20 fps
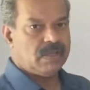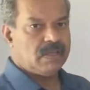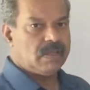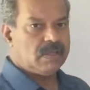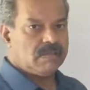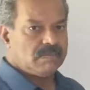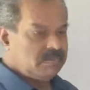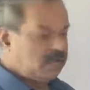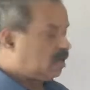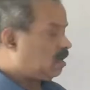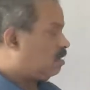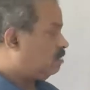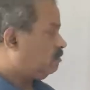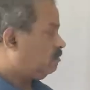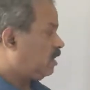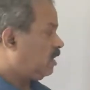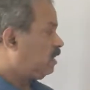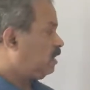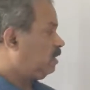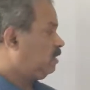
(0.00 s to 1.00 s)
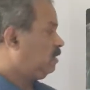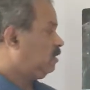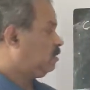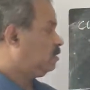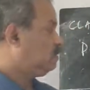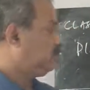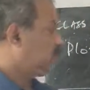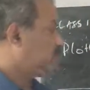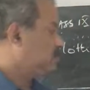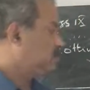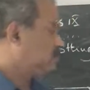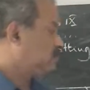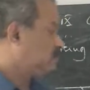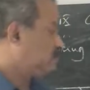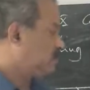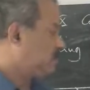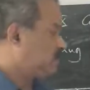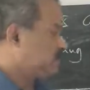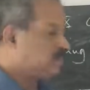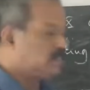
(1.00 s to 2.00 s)
3. Why
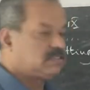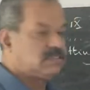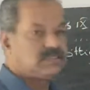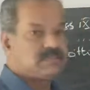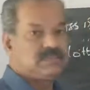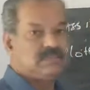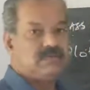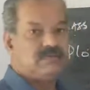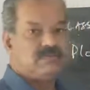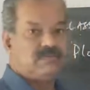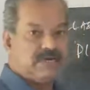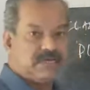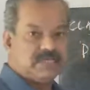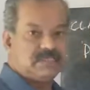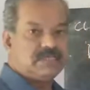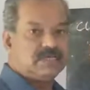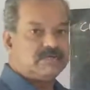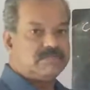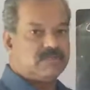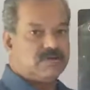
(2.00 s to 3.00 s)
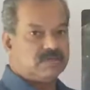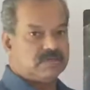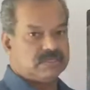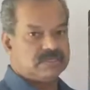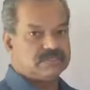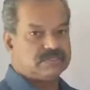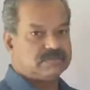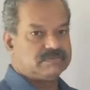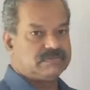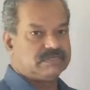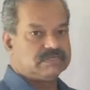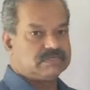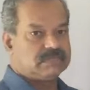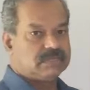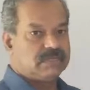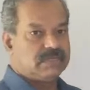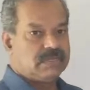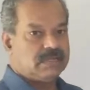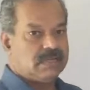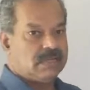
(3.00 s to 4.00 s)
this? What is the importance of this?
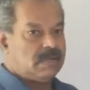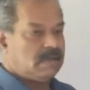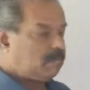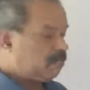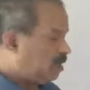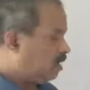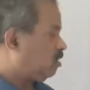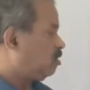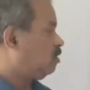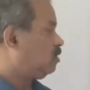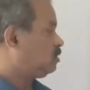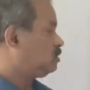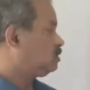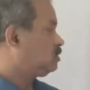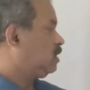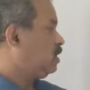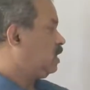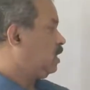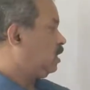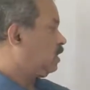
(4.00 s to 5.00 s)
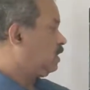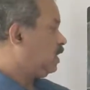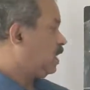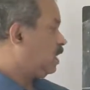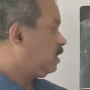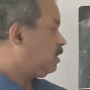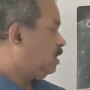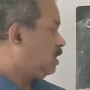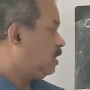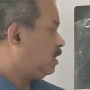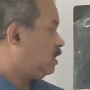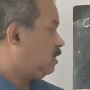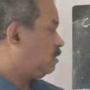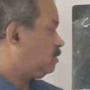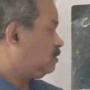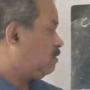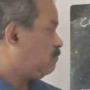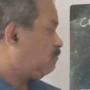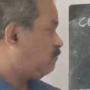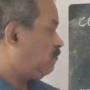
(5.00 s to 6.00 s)
Because here
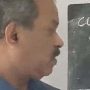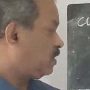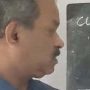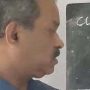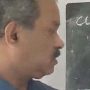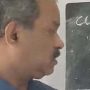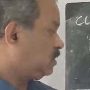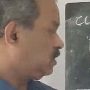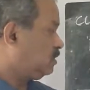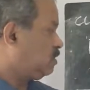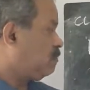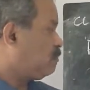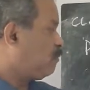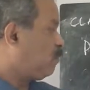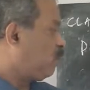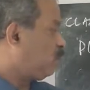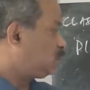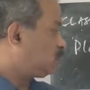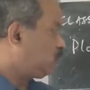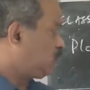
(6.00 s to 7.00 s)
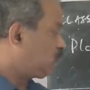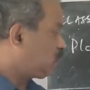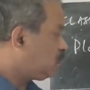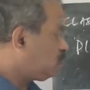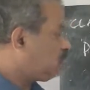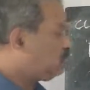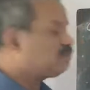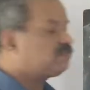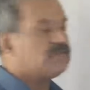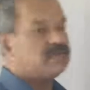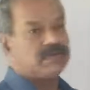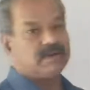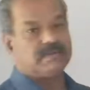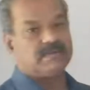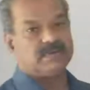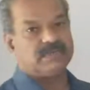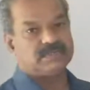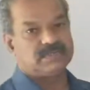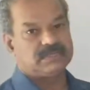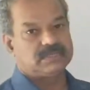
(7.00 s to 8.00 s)
the position of the
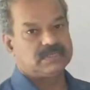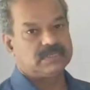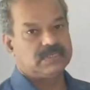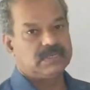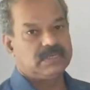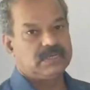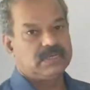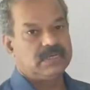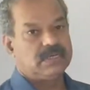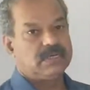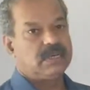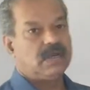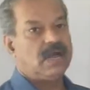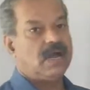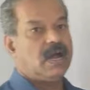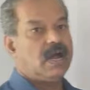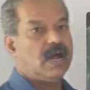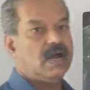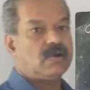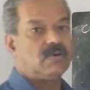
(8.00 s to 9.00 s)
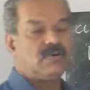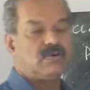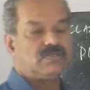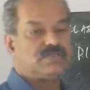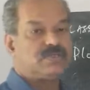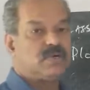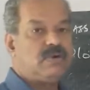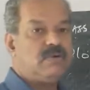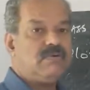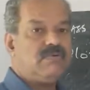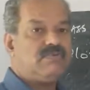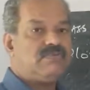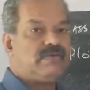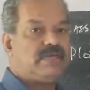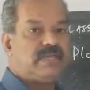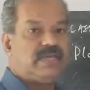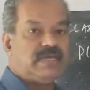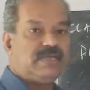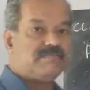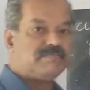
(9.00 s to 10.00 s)
numbers are also
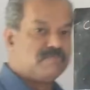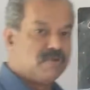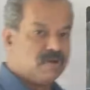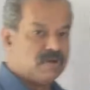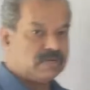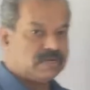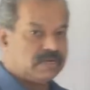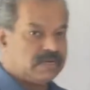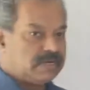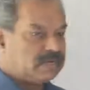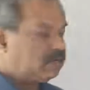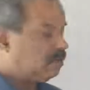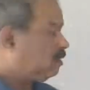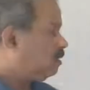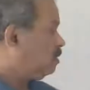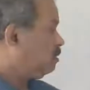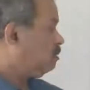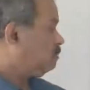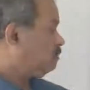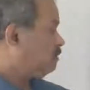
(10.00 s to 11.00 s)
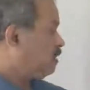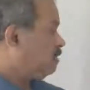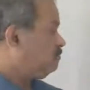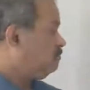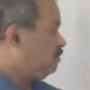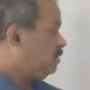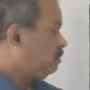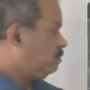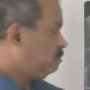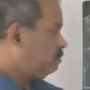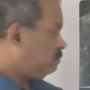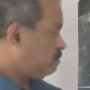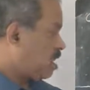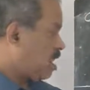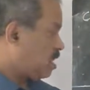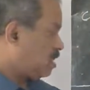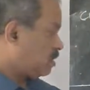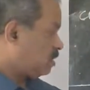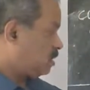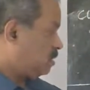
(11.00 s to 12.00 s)
very important. When we
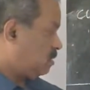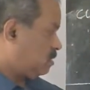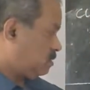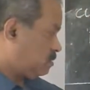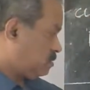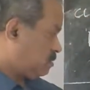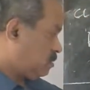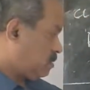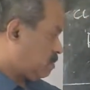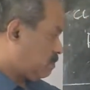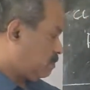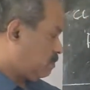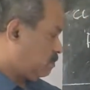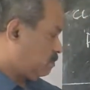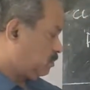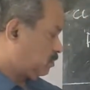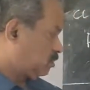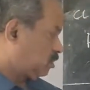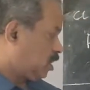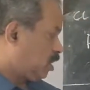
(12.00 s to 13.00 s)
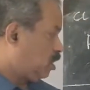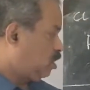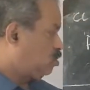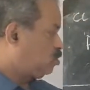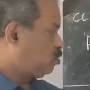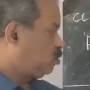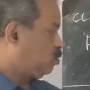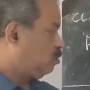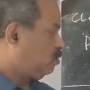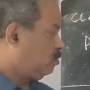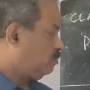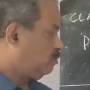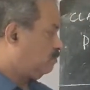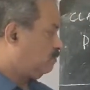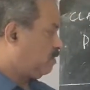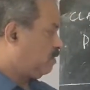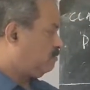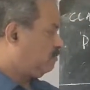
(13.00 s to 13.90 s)
mark 3, 2, when we